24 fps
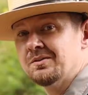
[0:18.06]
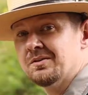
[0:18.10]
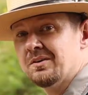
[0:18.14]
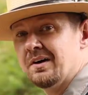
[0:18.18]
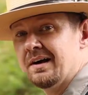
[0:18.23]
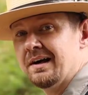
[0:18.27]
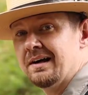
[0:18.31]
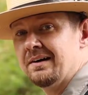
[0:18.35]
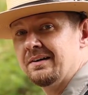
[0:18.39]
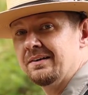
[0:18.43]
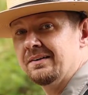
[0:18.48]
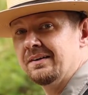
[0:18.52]

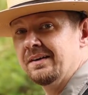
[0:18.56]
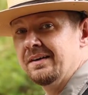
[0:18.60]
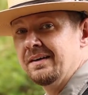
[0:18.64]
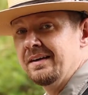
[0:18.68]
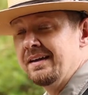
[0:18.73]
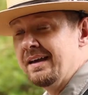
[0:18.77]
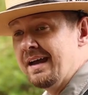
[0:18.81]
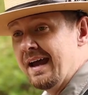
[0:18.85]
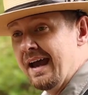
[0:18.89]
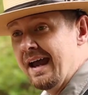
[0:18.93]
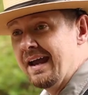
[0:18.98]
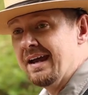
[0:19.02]
trout,
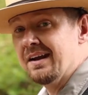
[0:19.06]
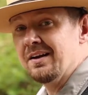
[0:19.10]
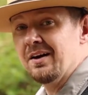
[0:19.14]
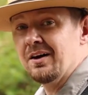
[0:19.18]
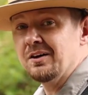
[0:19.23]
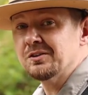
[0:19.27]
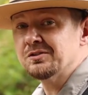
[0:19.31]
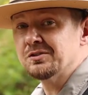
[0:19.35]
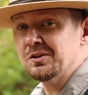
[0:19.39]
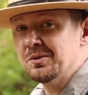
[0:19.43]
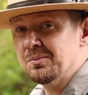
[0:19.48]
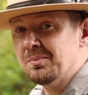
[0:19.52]
and
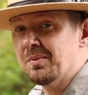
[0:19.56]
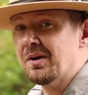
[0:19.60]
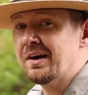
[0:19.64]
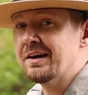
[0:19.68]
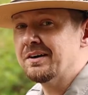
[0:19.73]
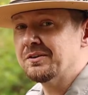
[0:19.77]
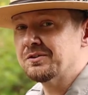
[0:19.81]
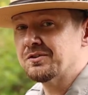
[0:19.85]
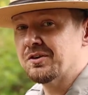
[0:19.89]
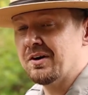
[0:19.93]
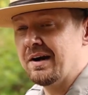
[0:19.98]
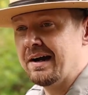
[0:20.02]
also
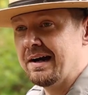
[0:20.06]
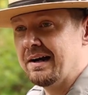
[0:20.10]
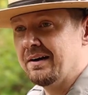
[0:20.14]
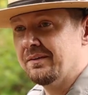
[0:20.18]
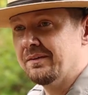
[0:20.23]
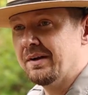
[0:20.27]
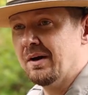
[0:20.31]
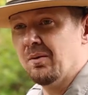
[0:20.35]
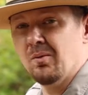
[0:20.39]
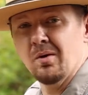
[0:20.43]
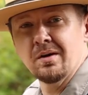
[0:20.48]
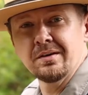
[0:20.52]
brown trout.
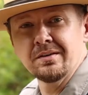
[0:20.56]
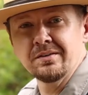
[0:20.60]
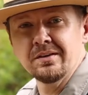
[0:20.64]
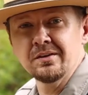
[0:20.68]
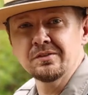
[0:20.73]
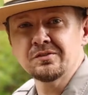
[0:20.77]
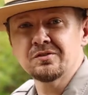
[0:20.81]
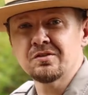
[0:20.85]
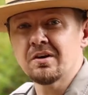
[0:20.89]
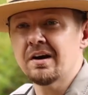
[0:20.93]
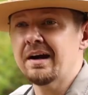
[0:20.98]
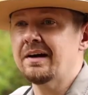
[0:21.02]
Now, what do
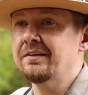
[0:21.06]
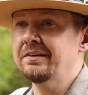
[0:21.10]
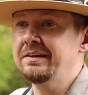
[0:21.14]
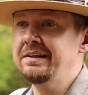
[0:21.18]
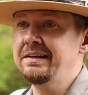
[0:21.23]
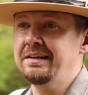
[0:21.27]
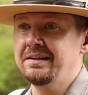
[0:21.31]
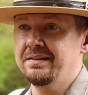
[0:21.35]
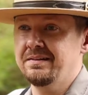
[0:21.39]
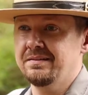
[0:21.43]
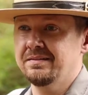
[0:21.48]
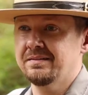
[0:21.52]
those trout
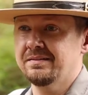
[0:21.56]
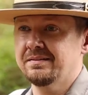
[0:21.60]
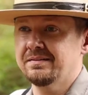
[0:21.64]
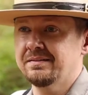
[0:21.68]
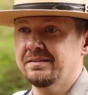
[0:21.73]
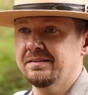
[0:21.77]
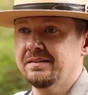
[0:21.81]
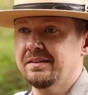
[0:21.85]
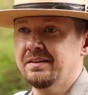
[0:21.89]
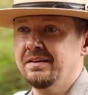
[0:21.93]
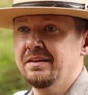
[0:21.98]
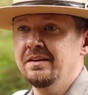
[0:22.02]
eat?
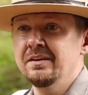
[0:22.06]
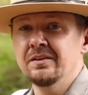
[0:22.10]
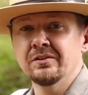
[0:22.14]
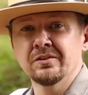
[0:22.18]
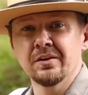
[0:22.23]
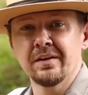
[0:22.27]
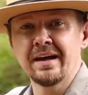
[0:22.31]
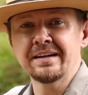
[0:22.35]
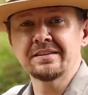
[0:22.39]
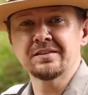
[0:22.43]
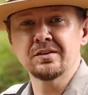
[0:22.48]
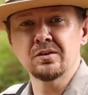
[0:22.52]

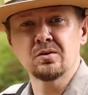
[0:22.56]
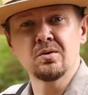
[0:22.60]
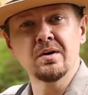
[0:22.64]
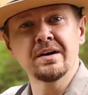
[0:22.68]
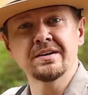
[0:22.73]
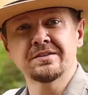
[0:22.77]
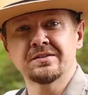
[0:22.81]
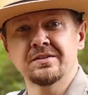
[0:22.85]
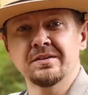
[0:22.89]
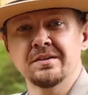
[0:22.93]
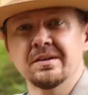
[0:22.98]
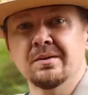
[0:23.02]
So that's the
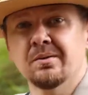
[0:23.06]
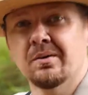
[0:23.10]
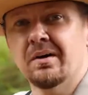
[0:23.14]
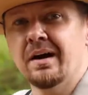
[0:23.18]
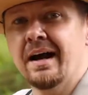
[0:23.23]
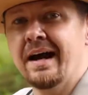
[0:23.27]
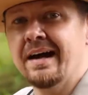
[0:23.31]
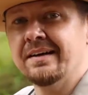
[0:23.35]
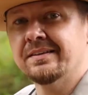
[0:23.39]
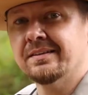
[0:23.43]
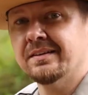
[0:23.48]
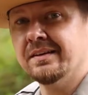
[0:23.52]
question that we're
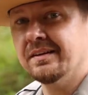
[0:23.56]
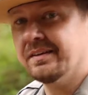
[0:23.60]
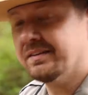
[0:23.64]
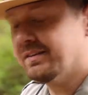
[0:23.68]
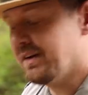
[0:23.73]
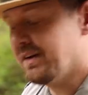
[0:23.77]
asking.